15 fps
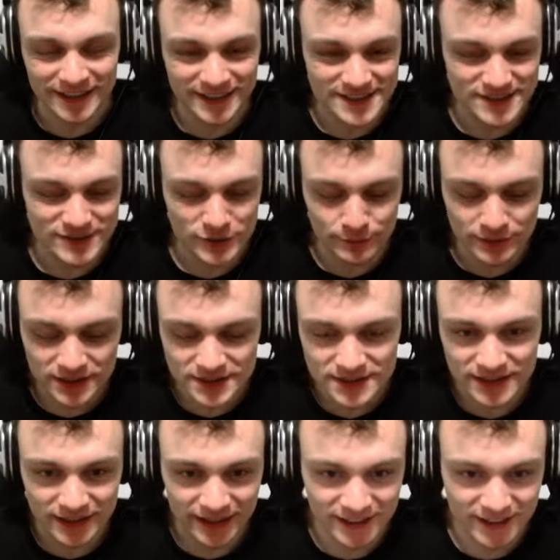stop it,
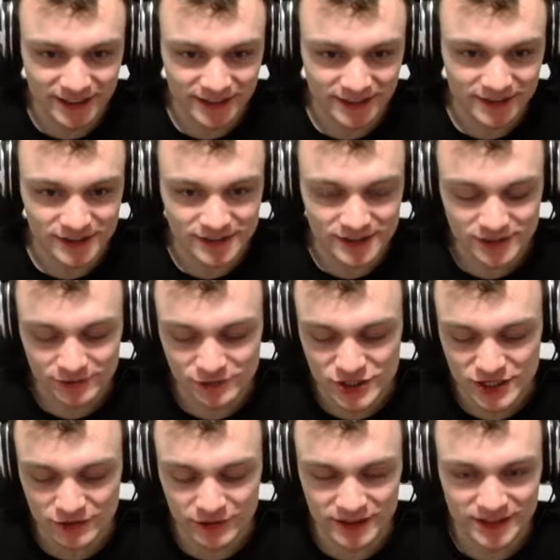and I can
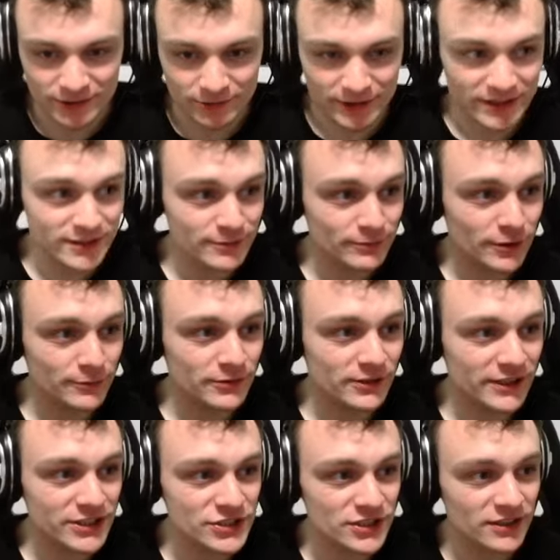generate a random
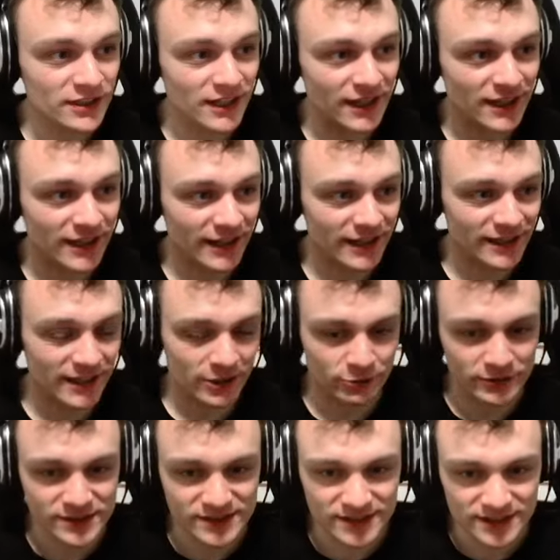population, and I can
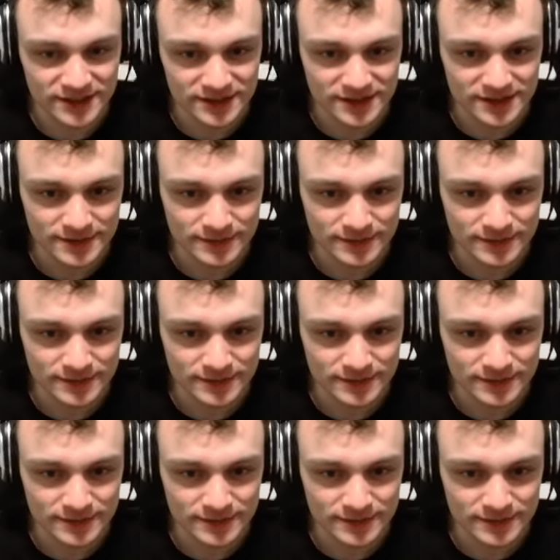reset it.